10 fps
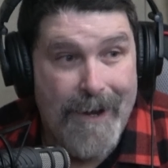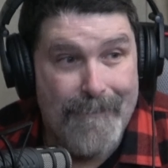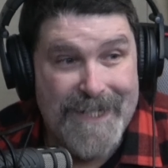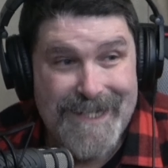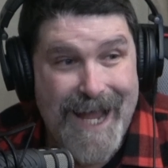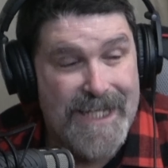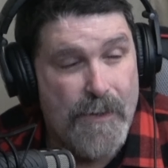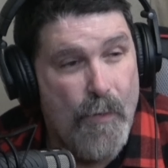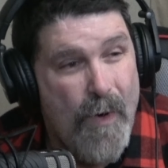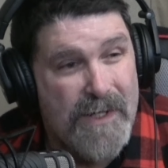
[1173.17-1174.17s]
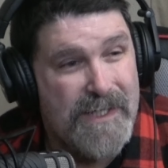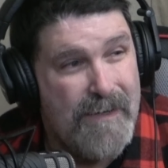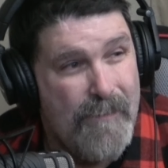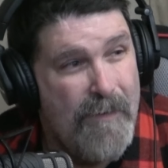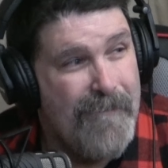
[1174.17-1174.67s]
And besides, it wasn't a
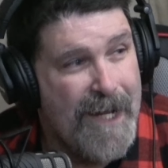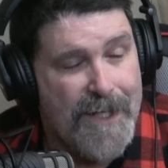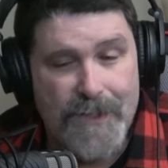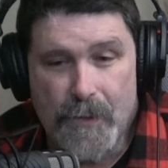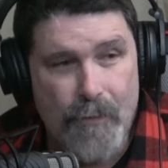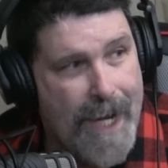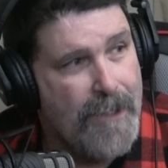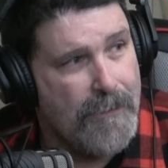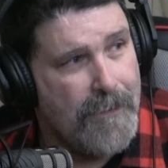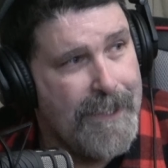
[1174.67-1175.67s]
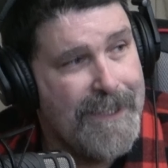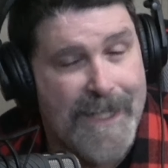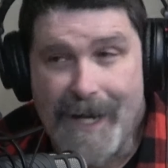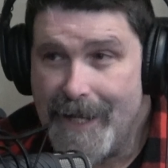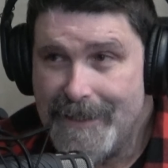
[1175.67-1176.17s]
move I could do regularly at the
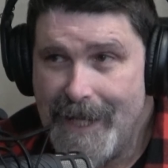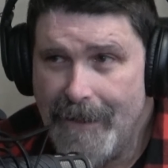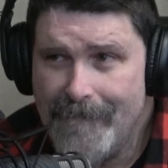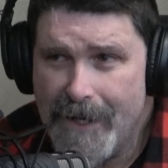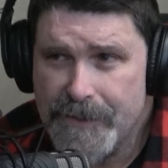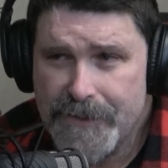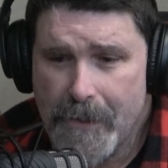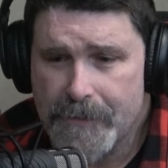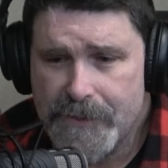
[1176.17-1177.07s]
non televised shows.